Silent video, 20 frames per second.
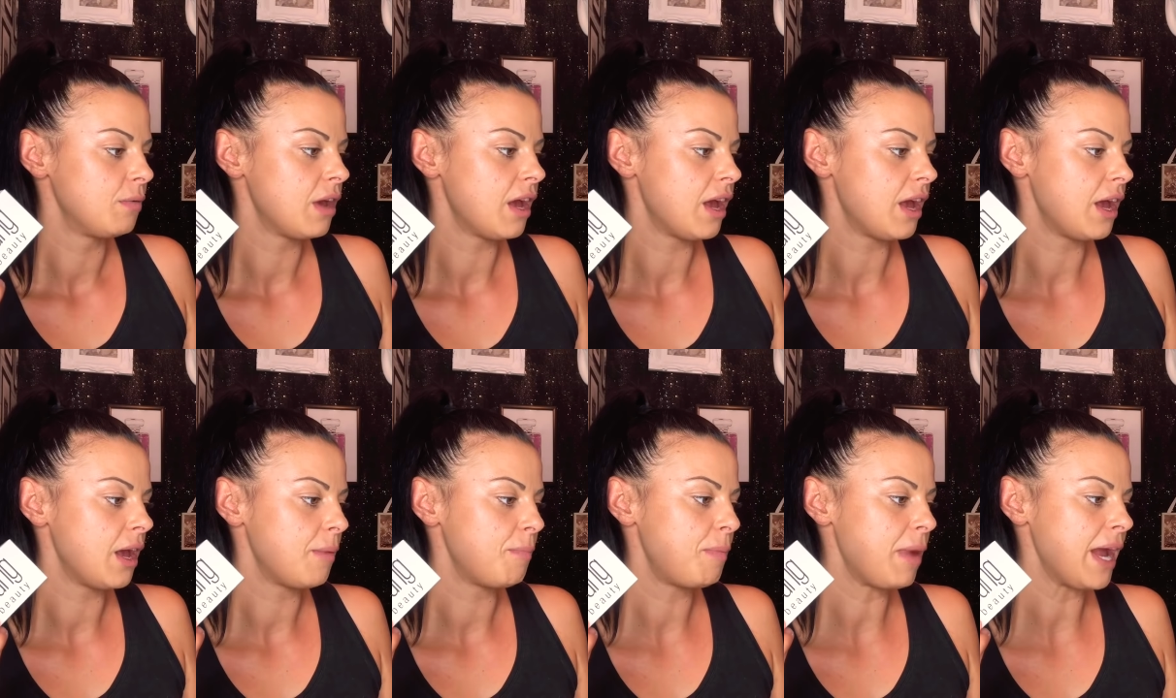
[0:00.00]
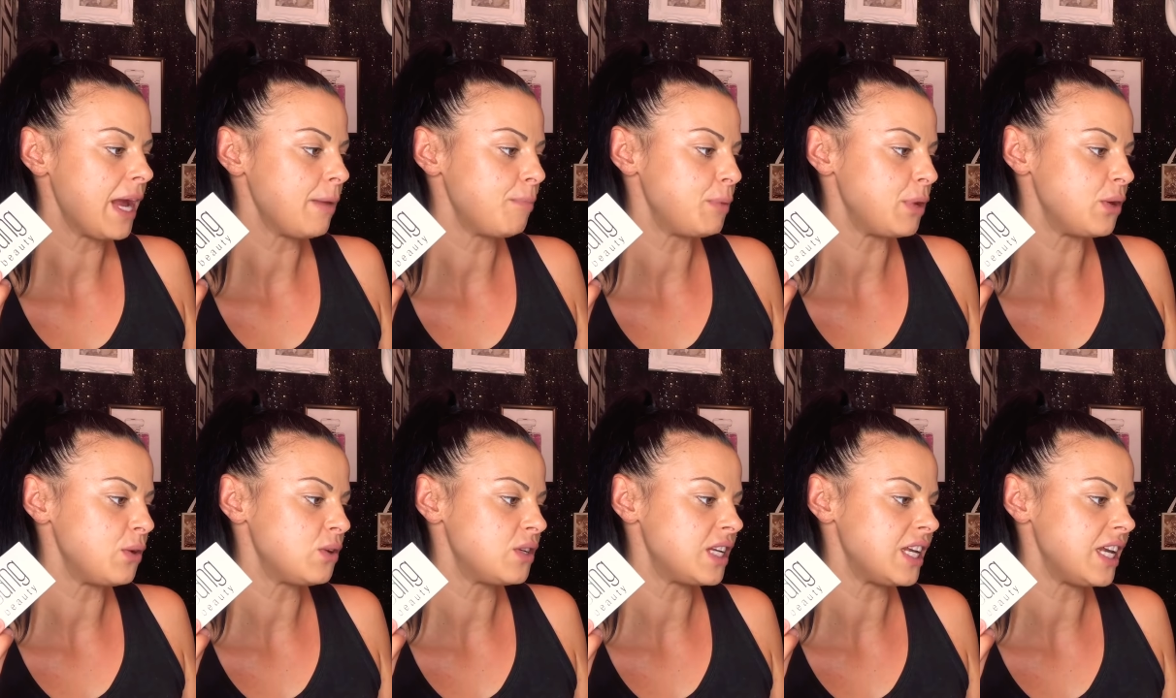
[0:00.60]
Bang
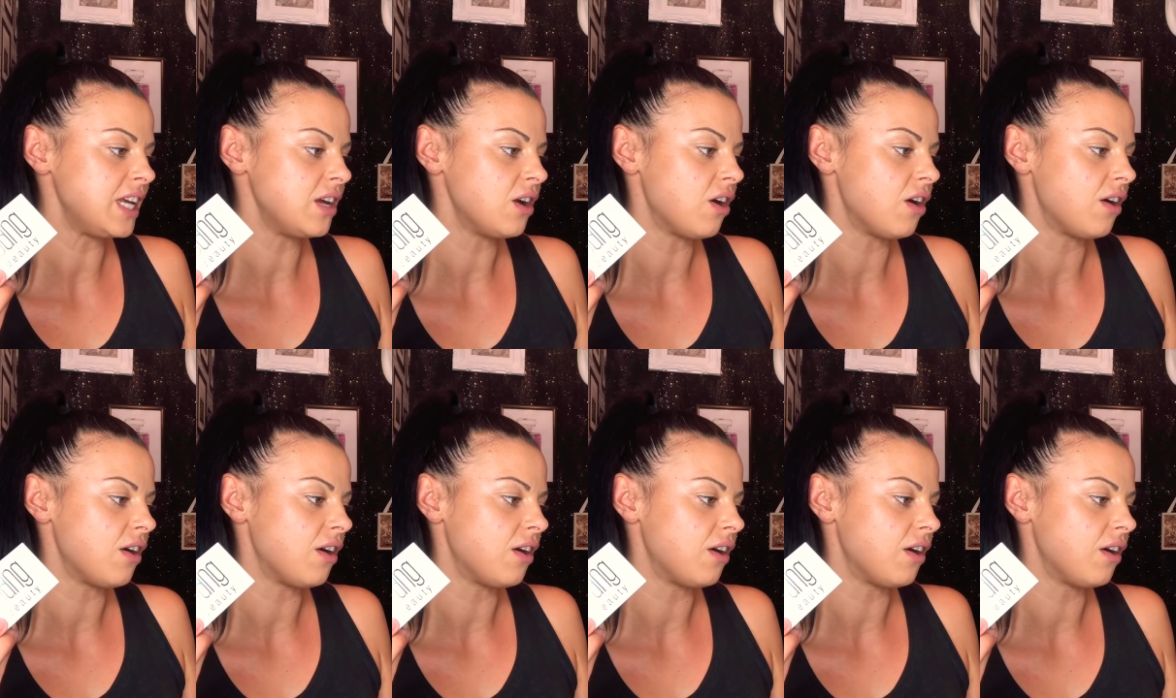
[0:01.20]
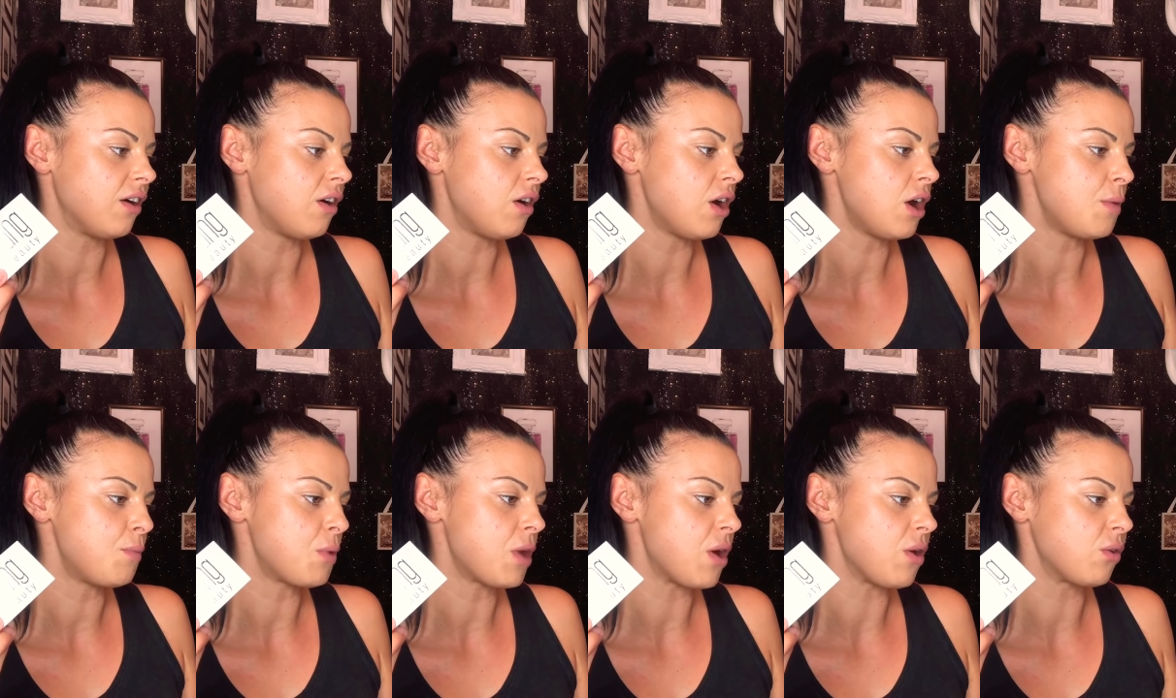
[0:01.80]
Beauty
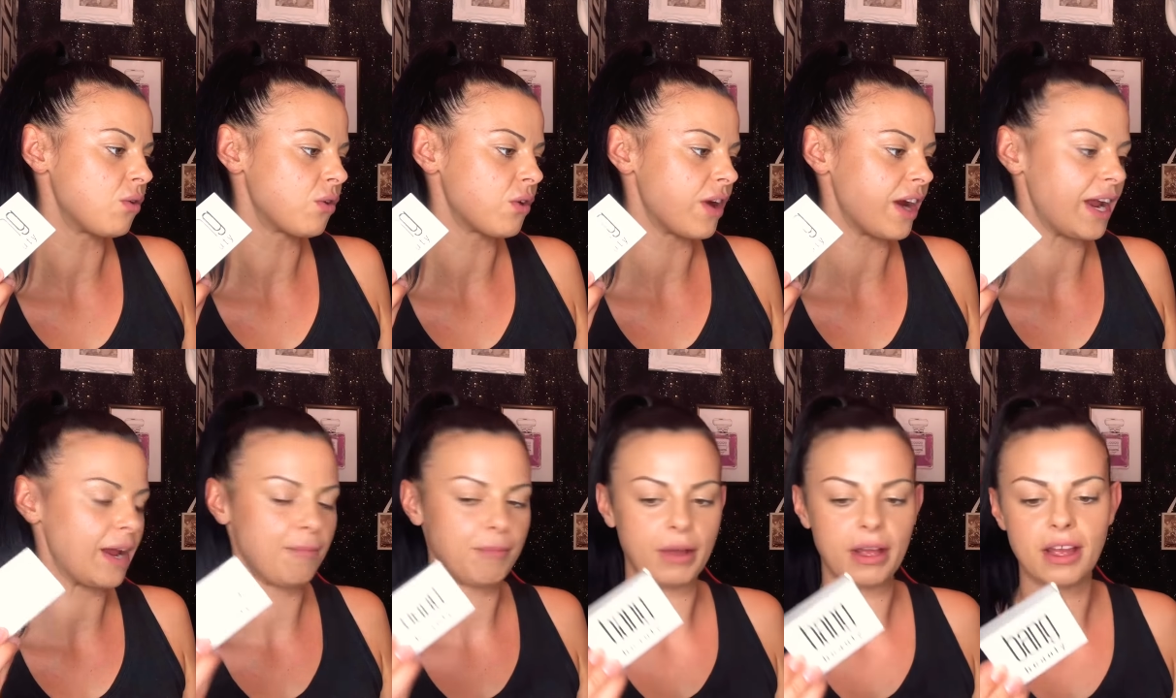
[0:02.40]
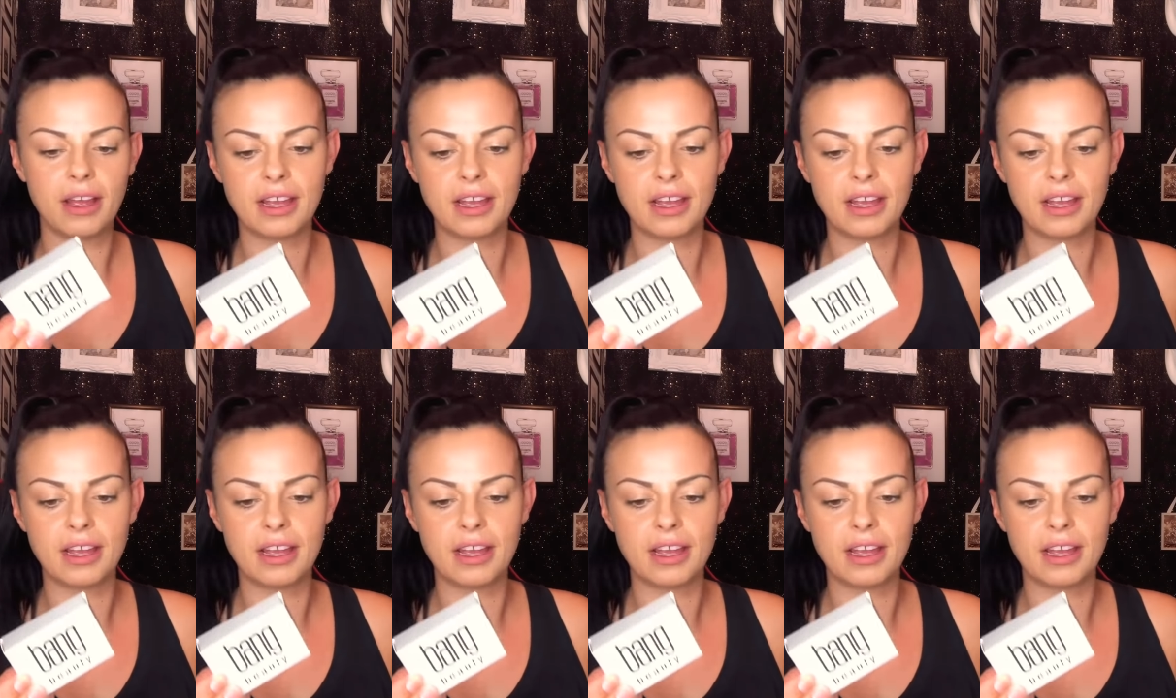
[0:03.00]
Eyebrow Cream.